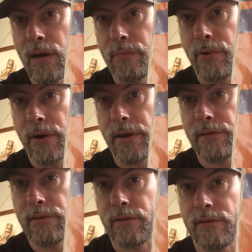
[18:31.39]

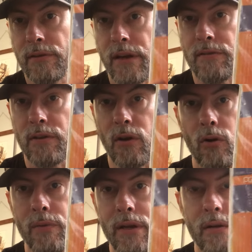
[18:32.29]
price, and it still has the
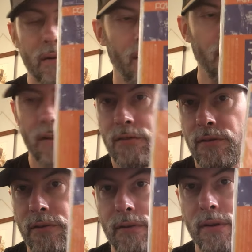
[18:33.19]
obi and the
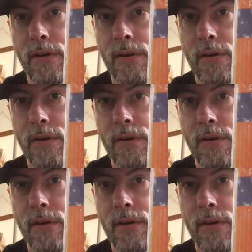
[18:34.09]
insert.